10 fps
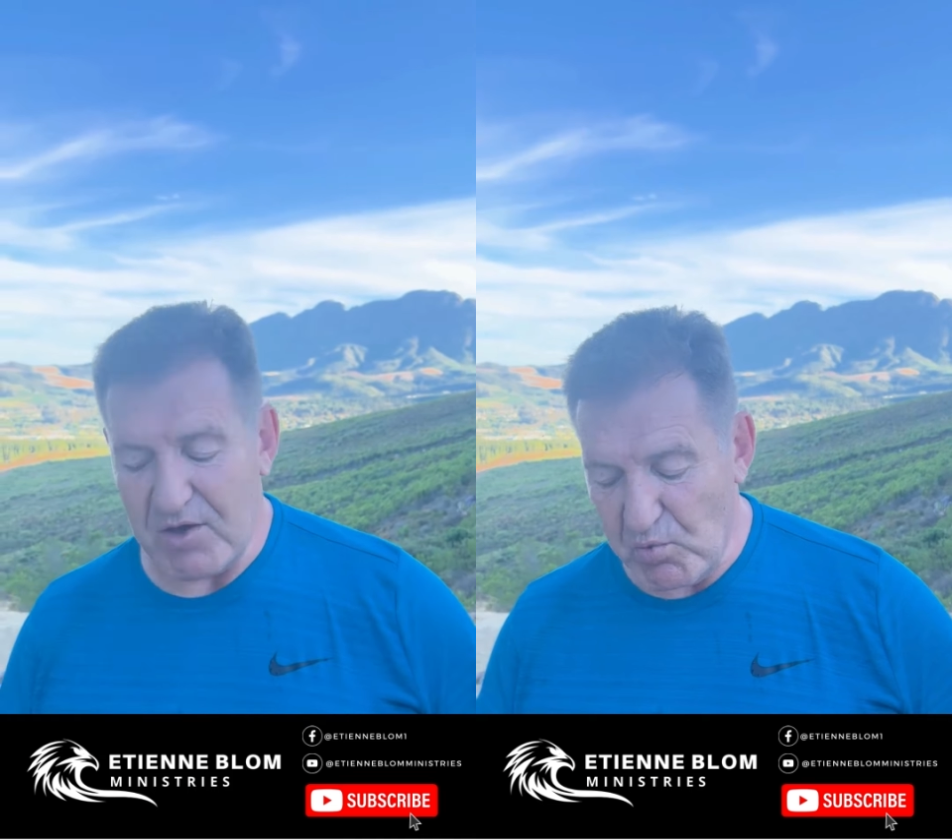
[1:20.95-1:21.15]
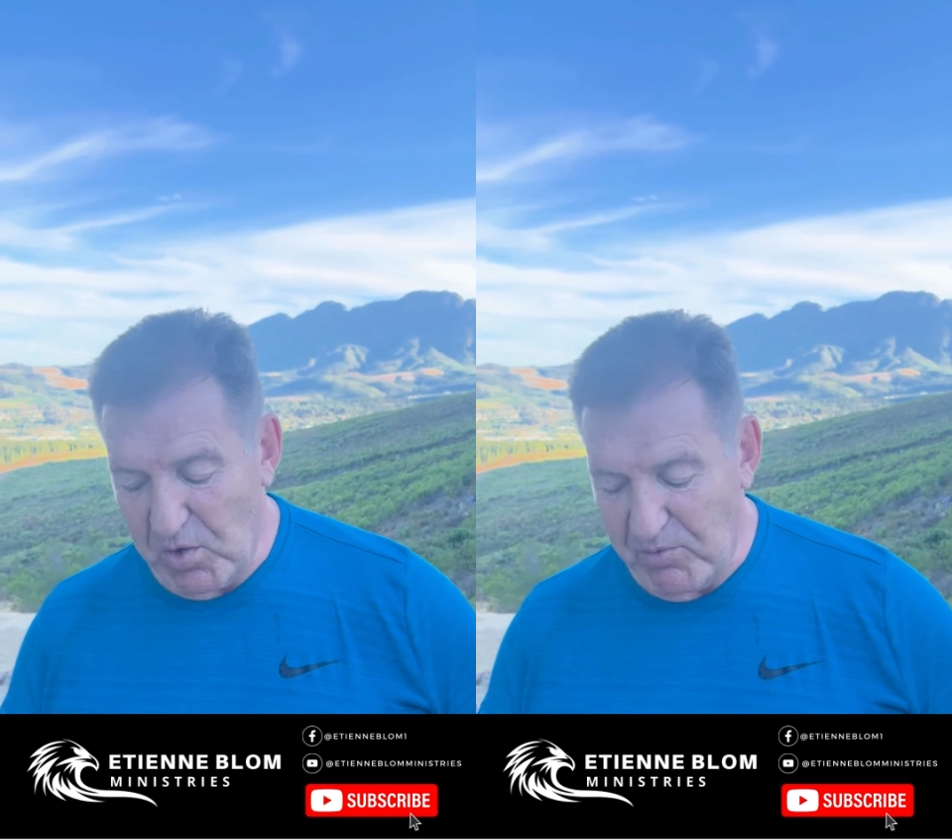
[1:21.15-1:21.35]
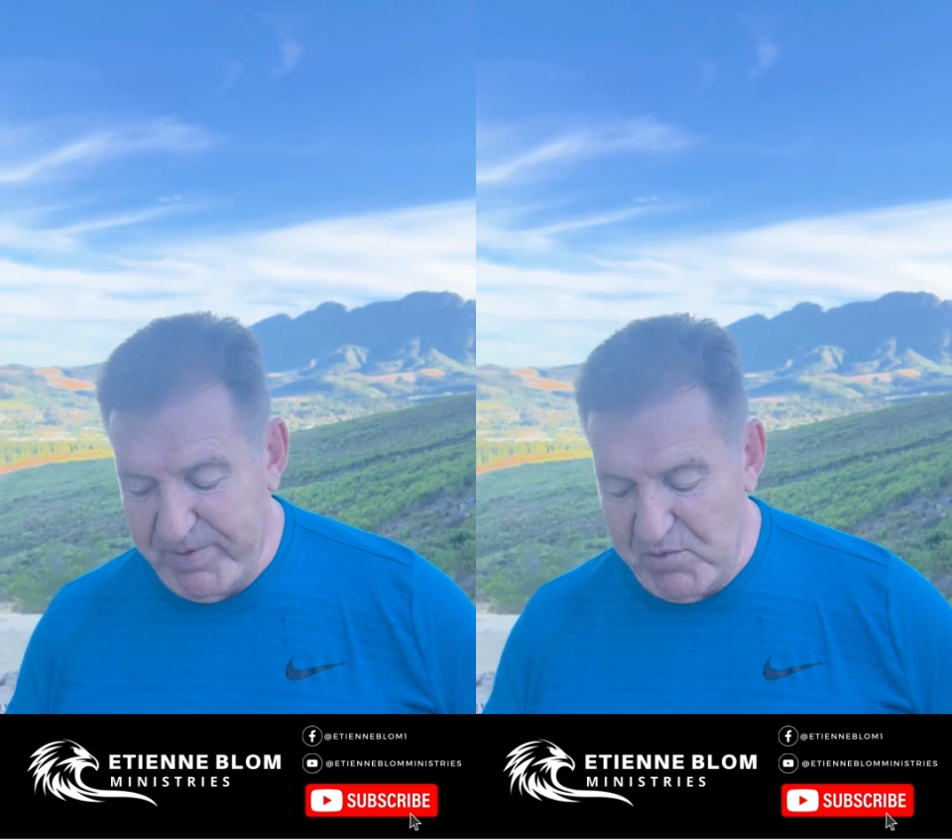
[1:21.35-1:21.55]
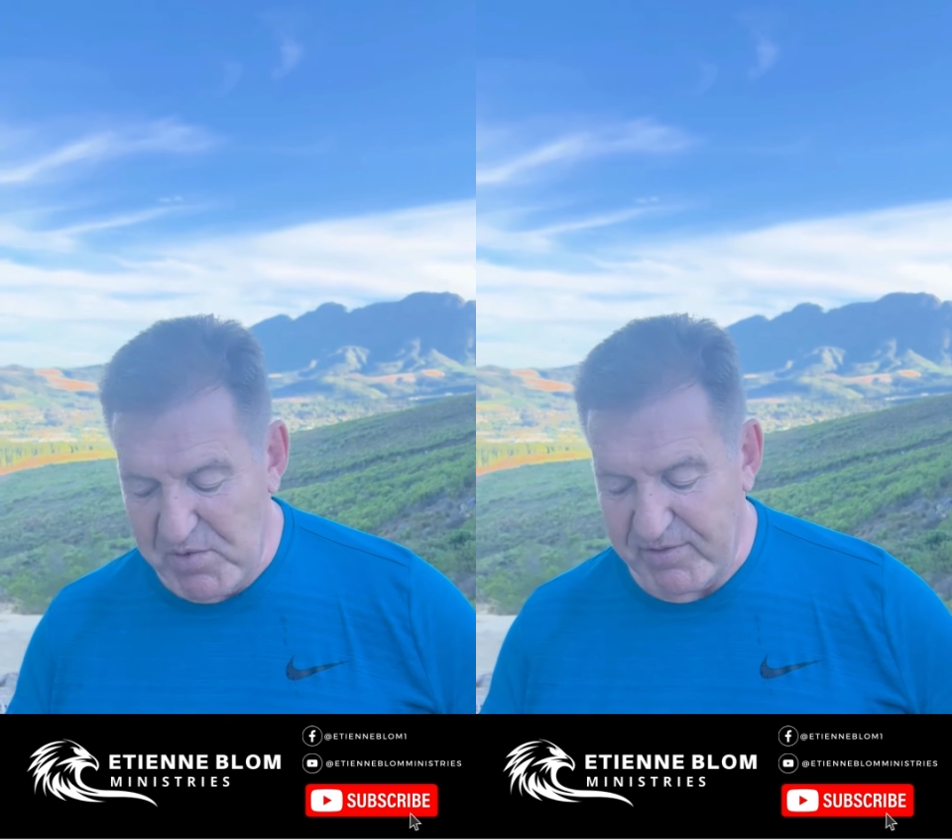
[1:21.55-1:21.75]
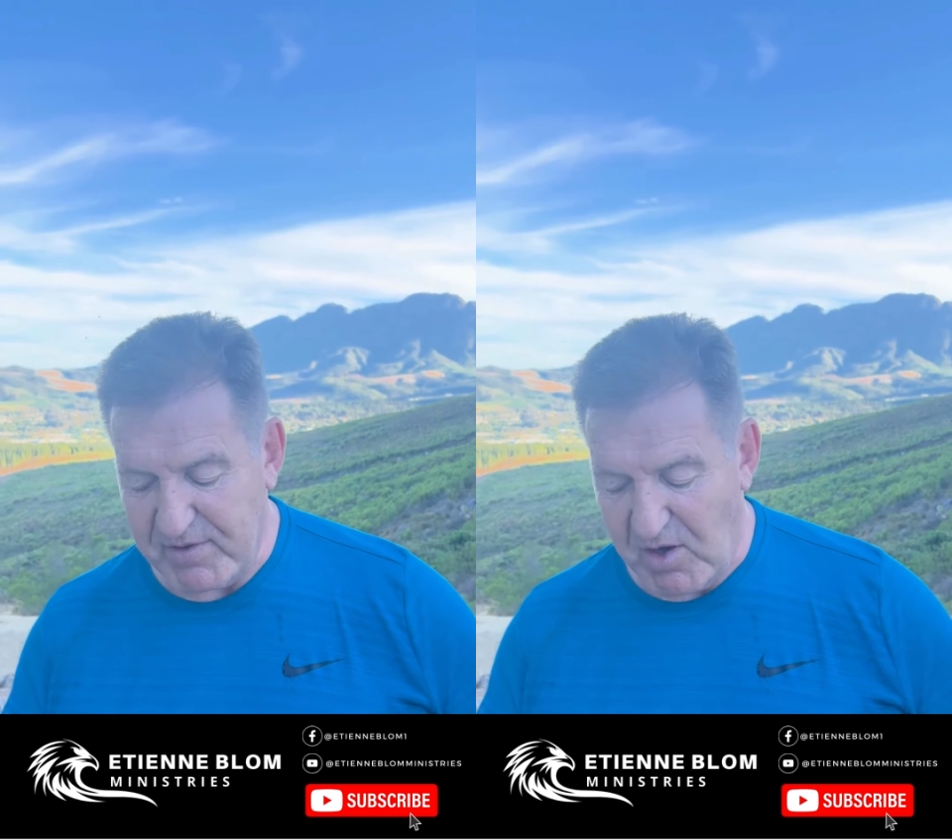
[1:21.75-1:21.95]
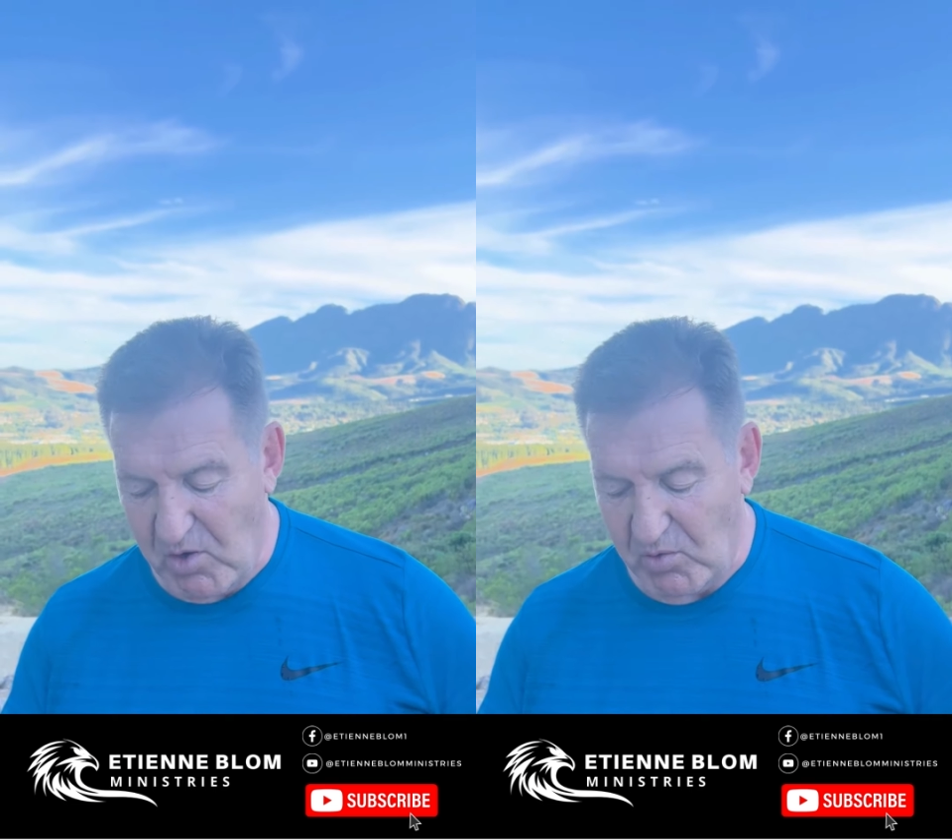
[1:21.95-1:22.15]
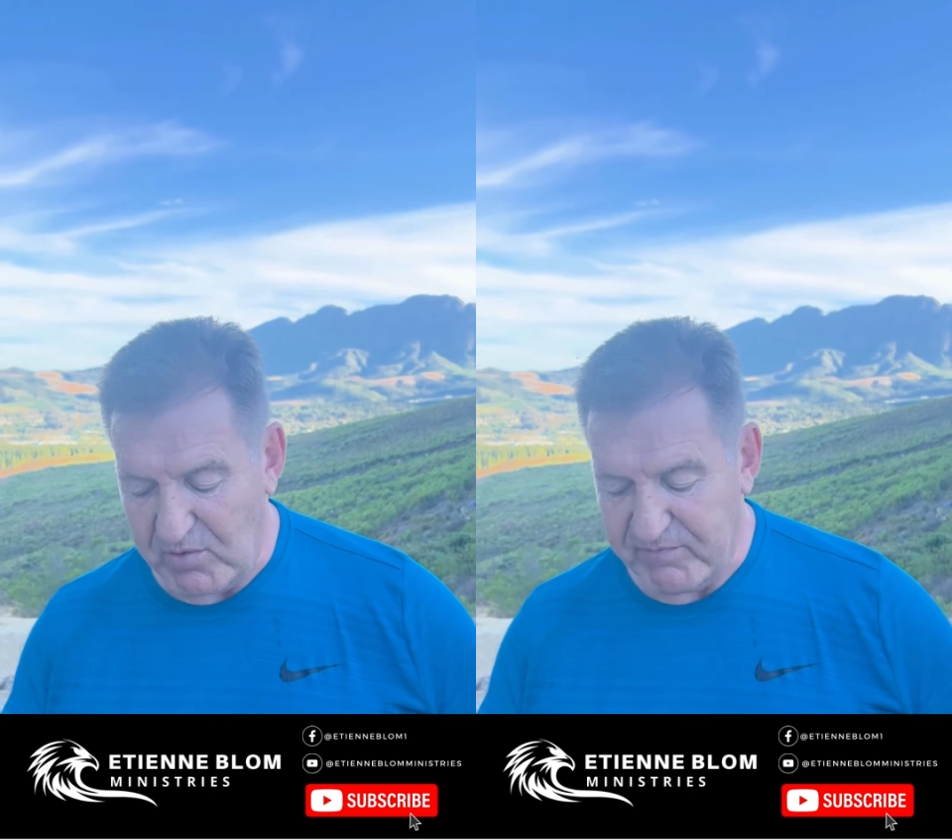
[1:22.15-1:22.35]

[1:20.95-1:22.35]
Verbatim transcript: will be withheld